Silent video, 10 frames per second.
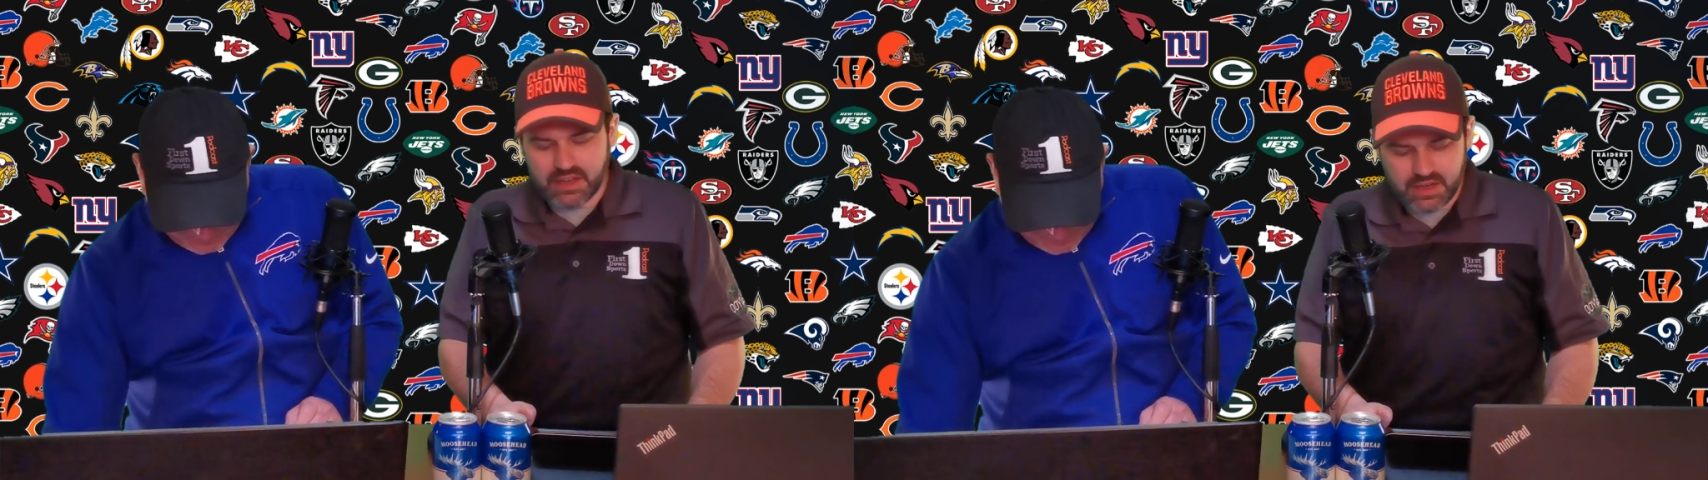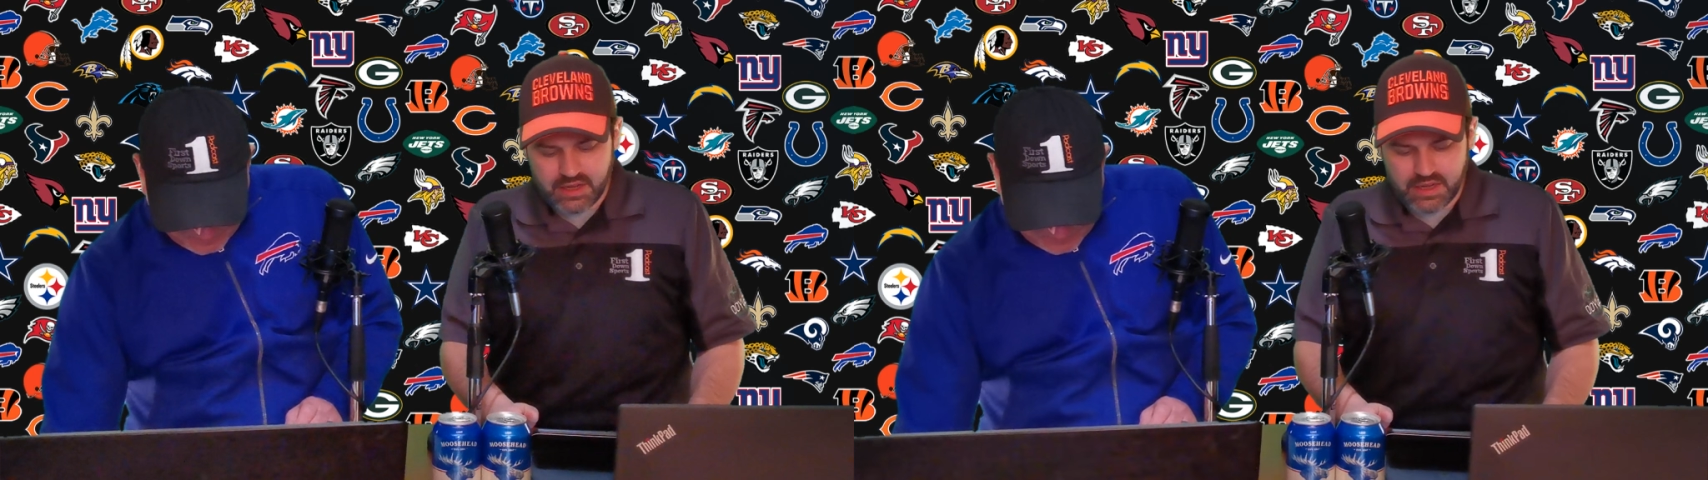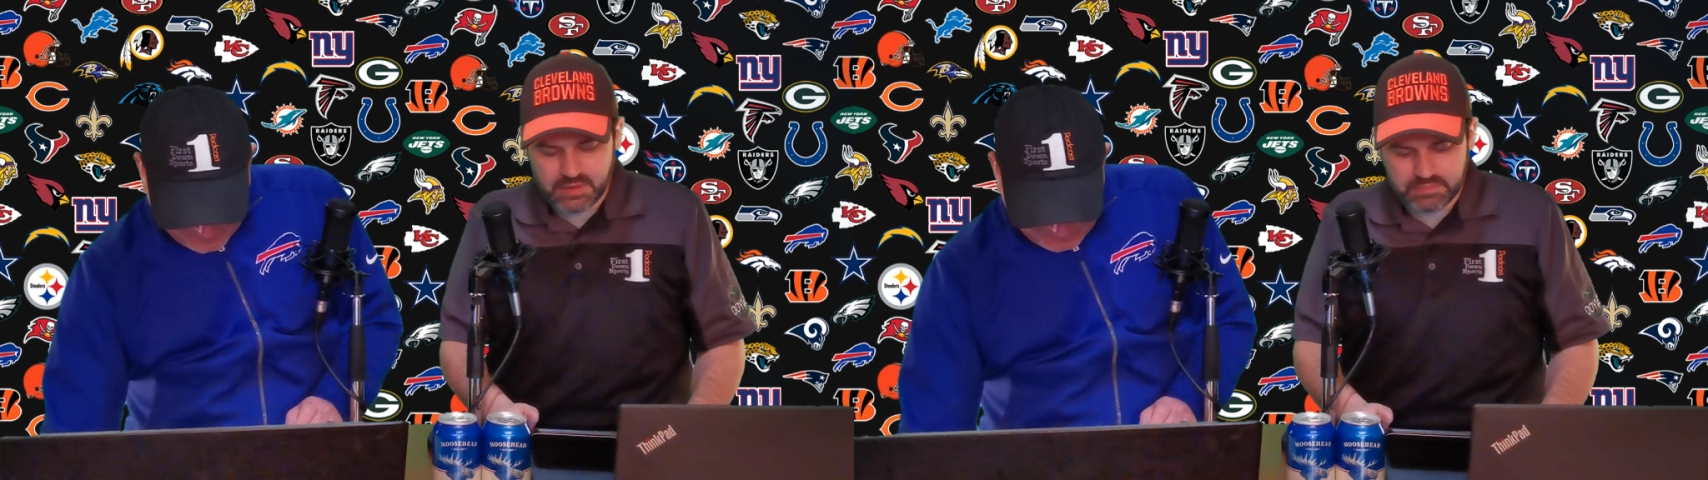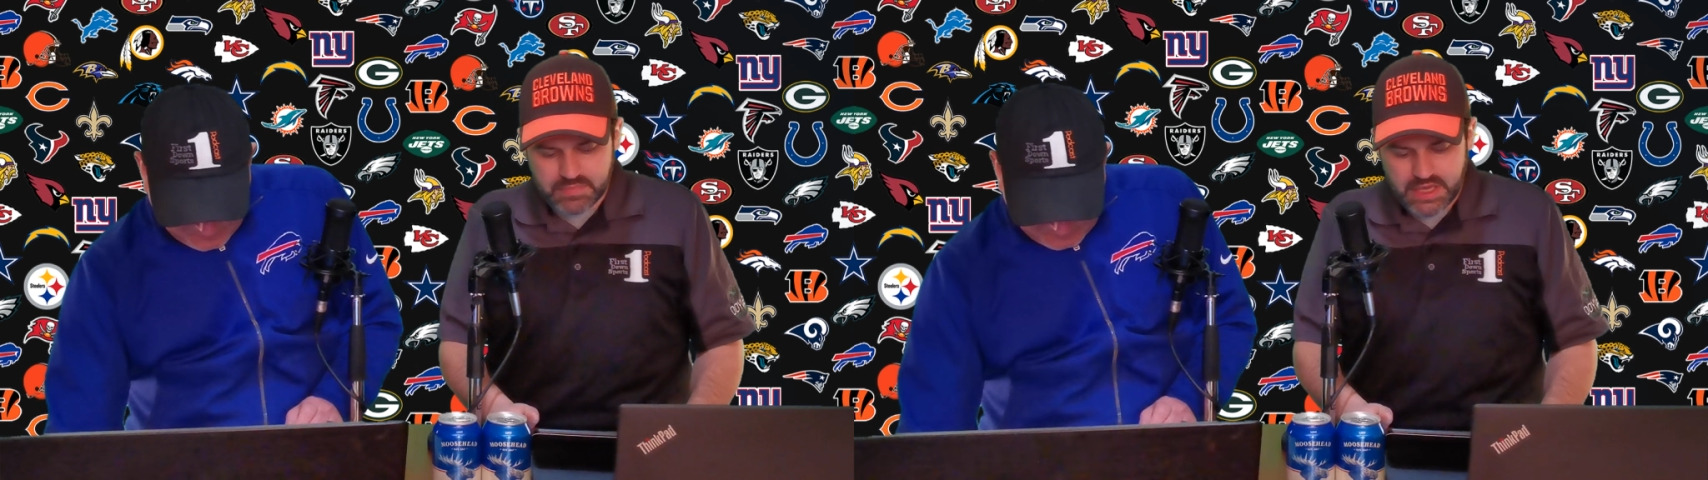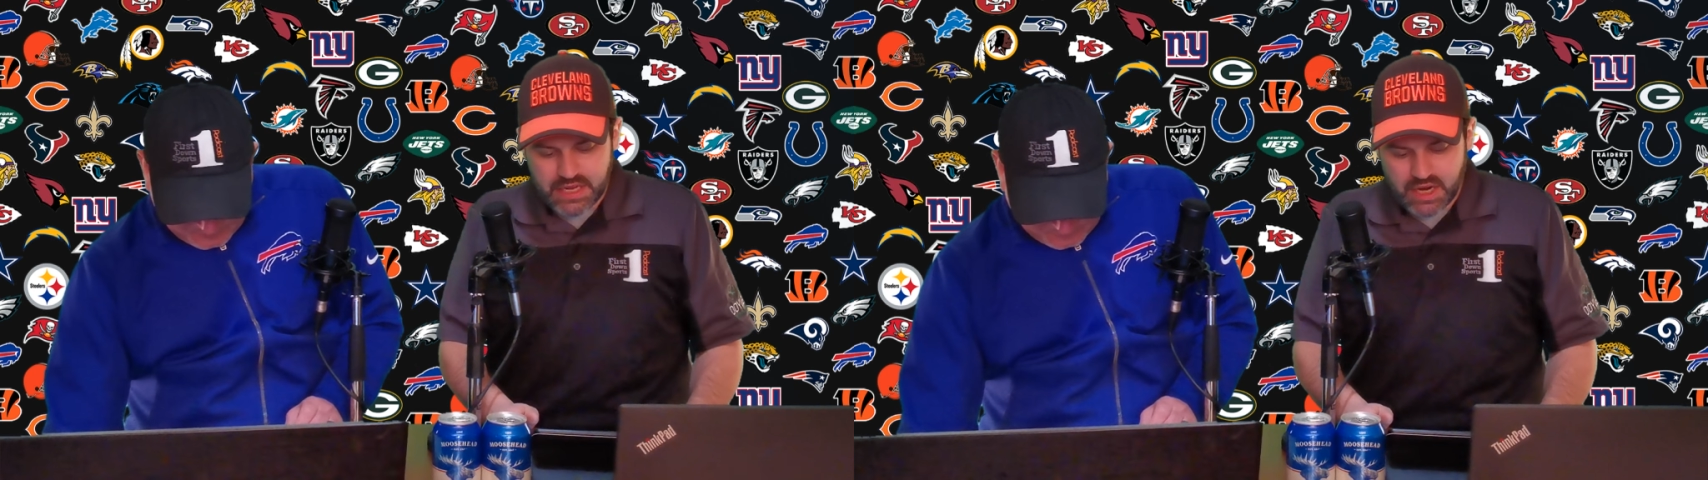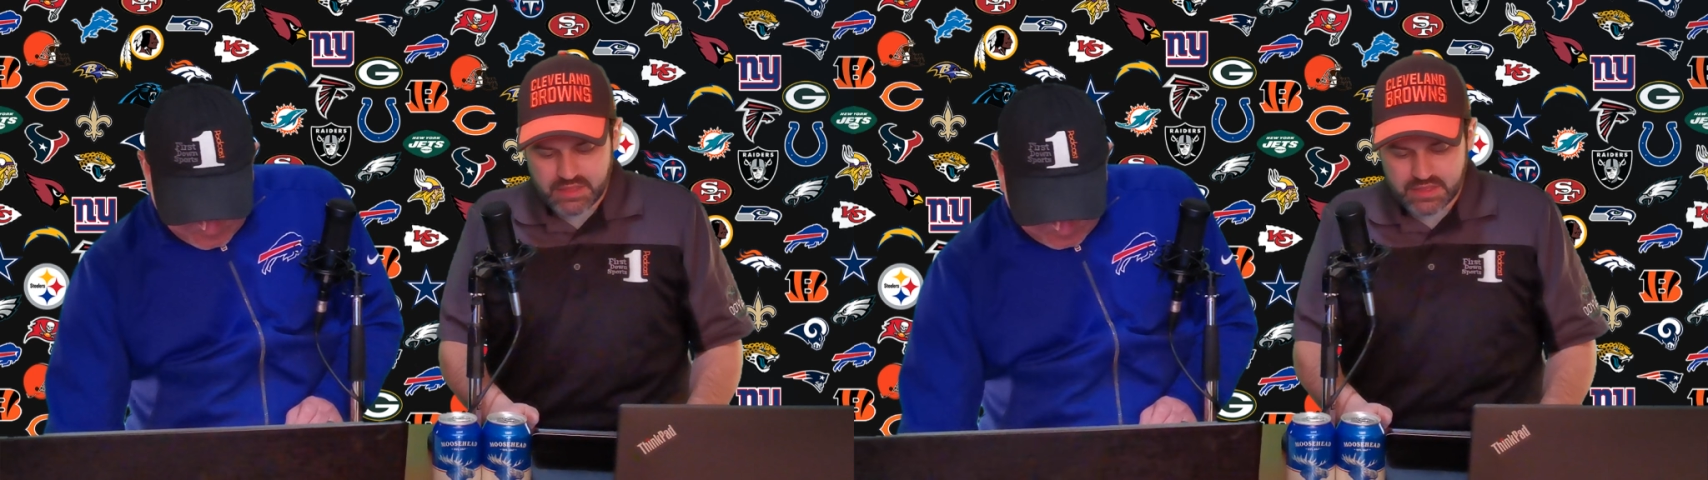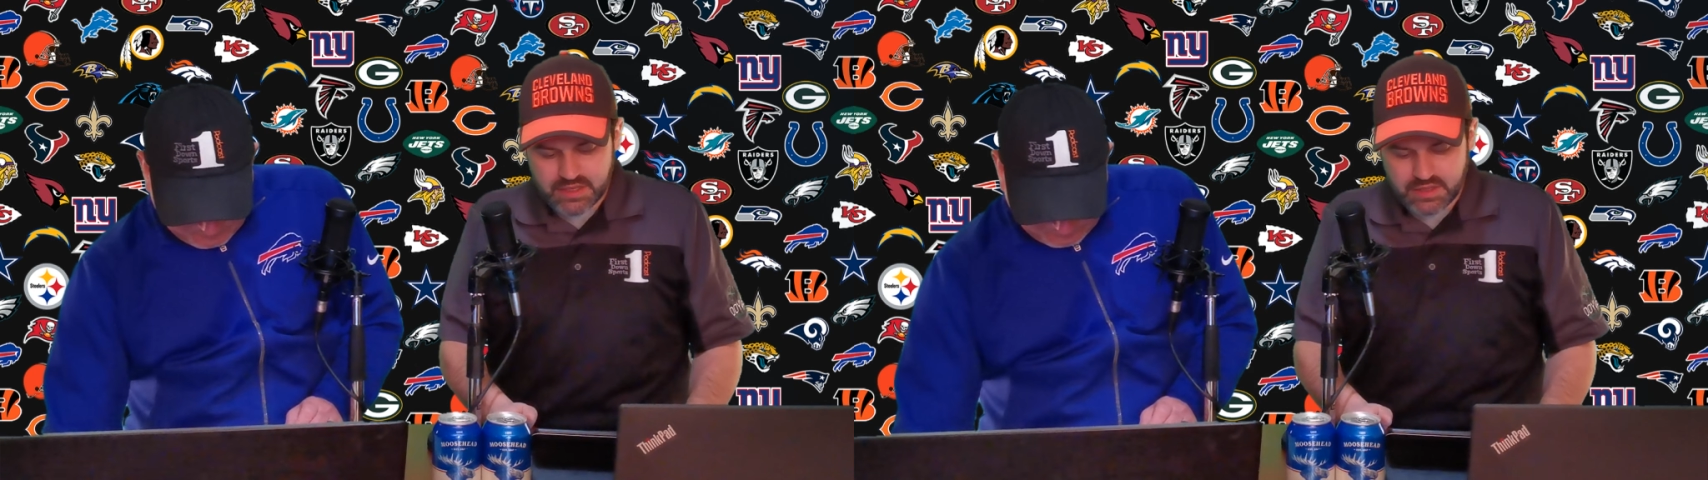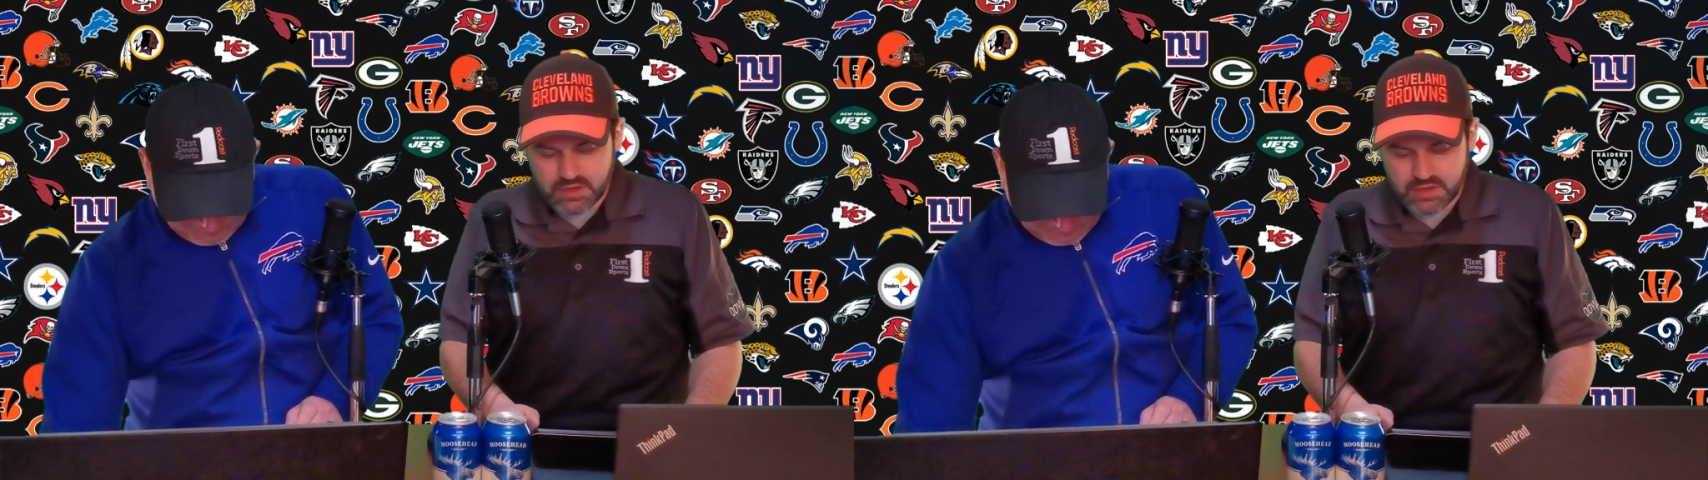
And I think,